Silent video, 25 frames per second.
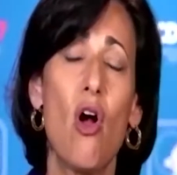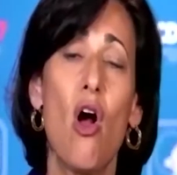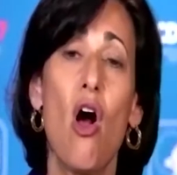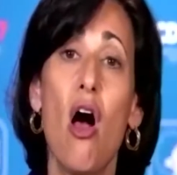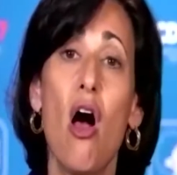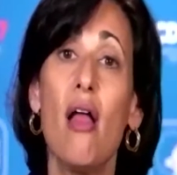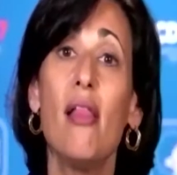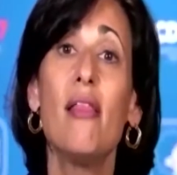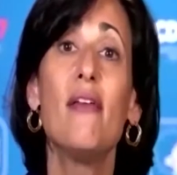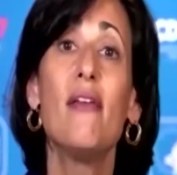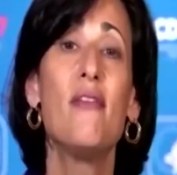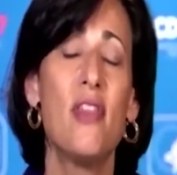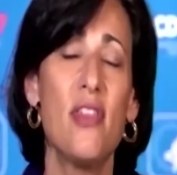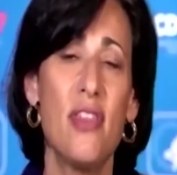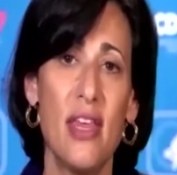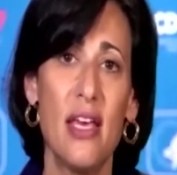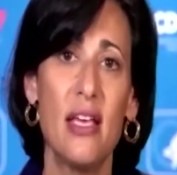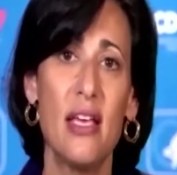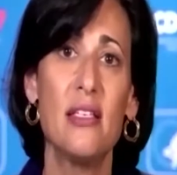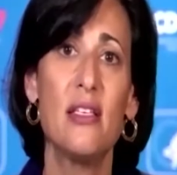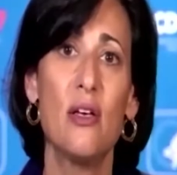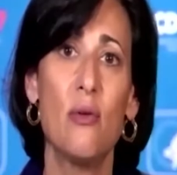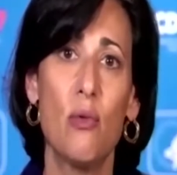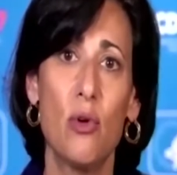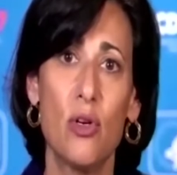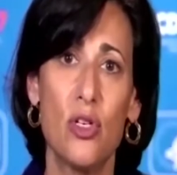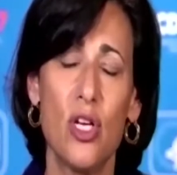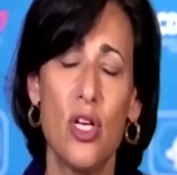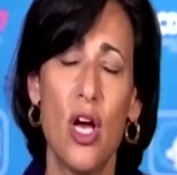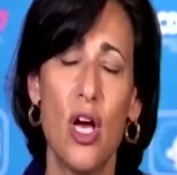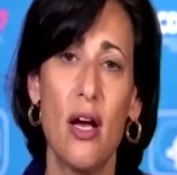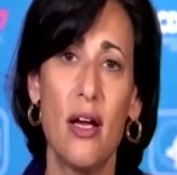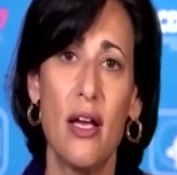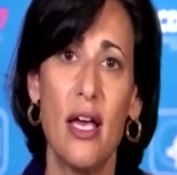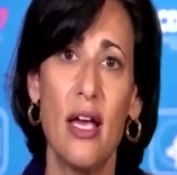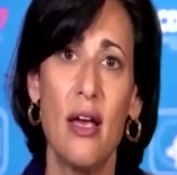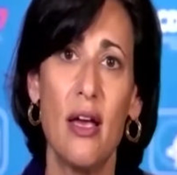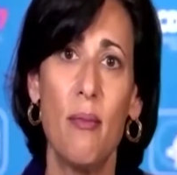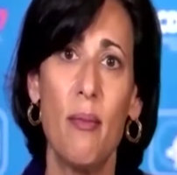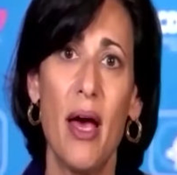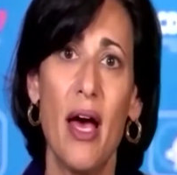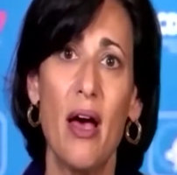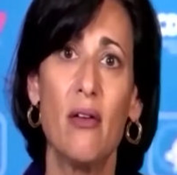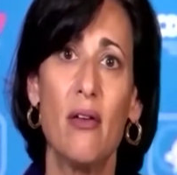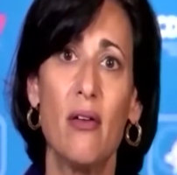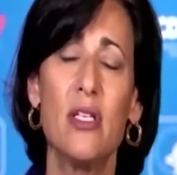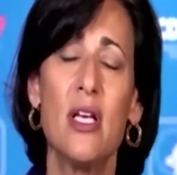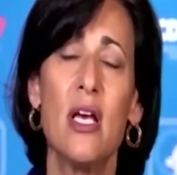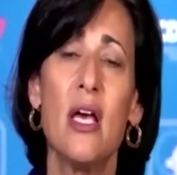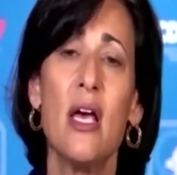all of the things that we're talking
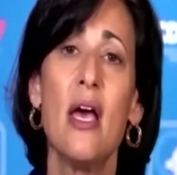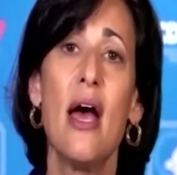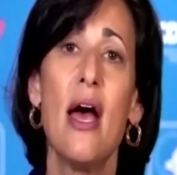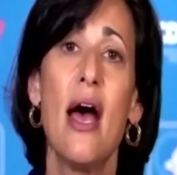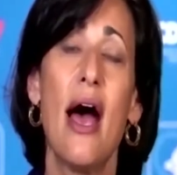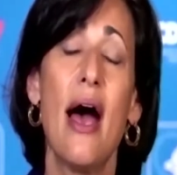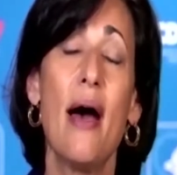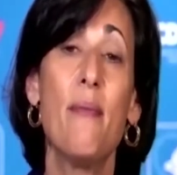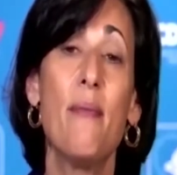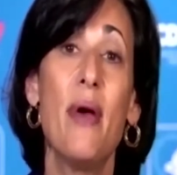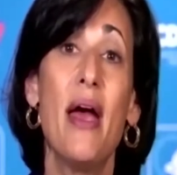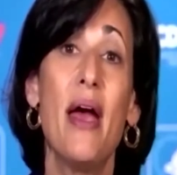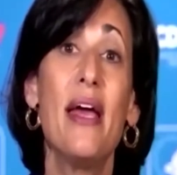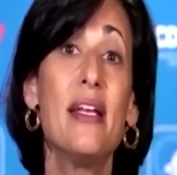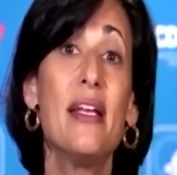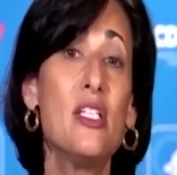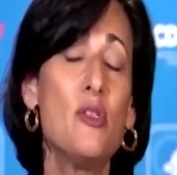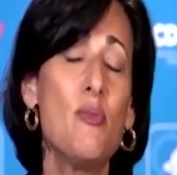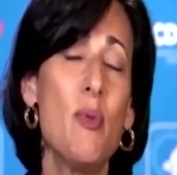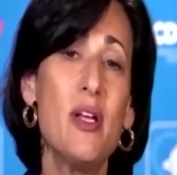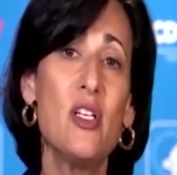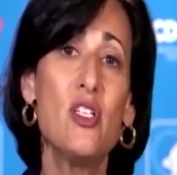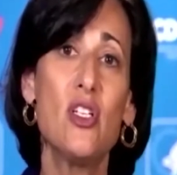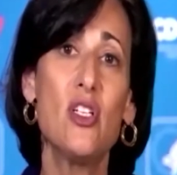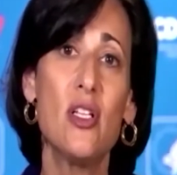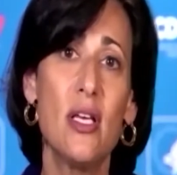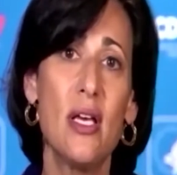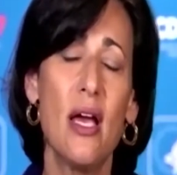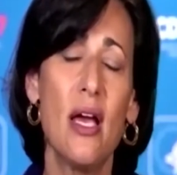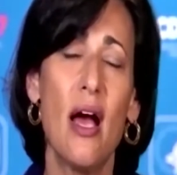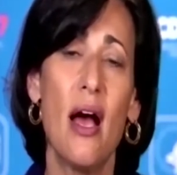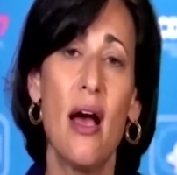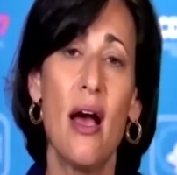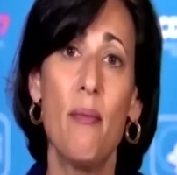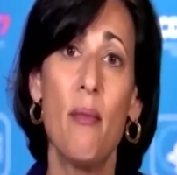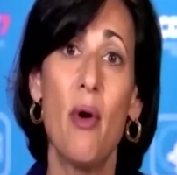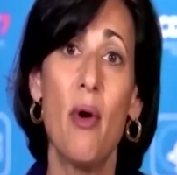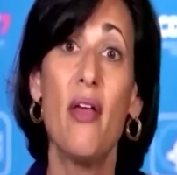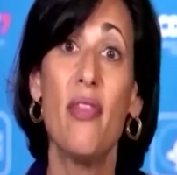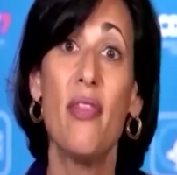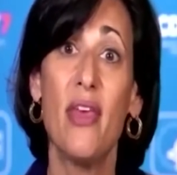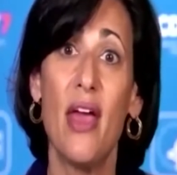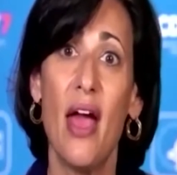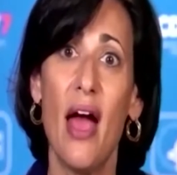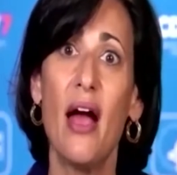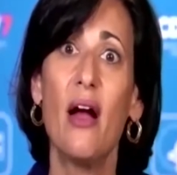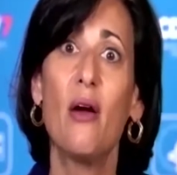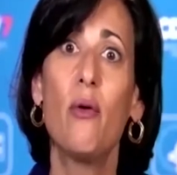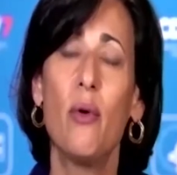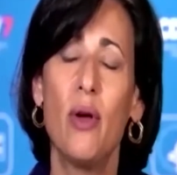about, and especially on the
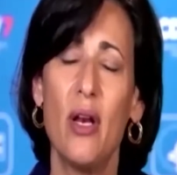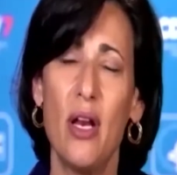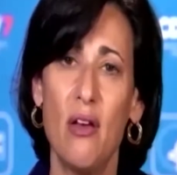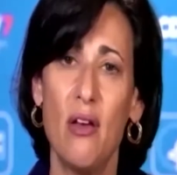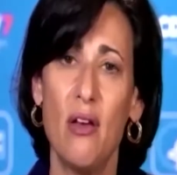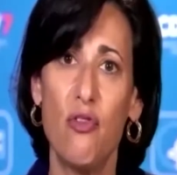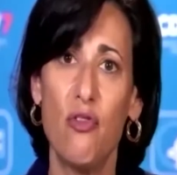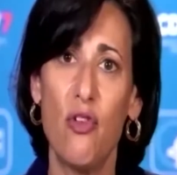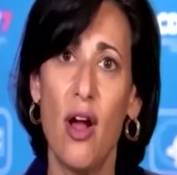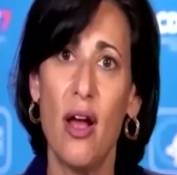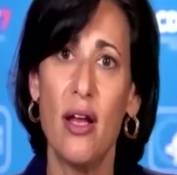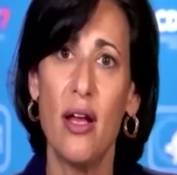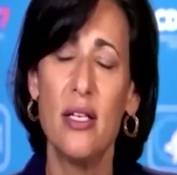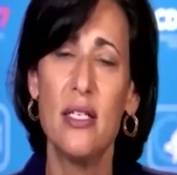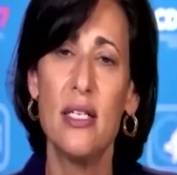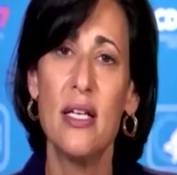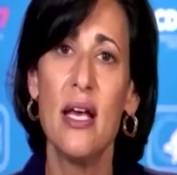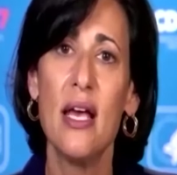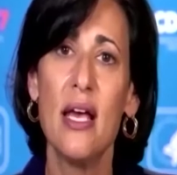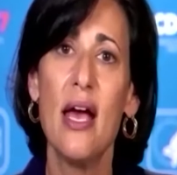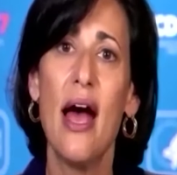equity front.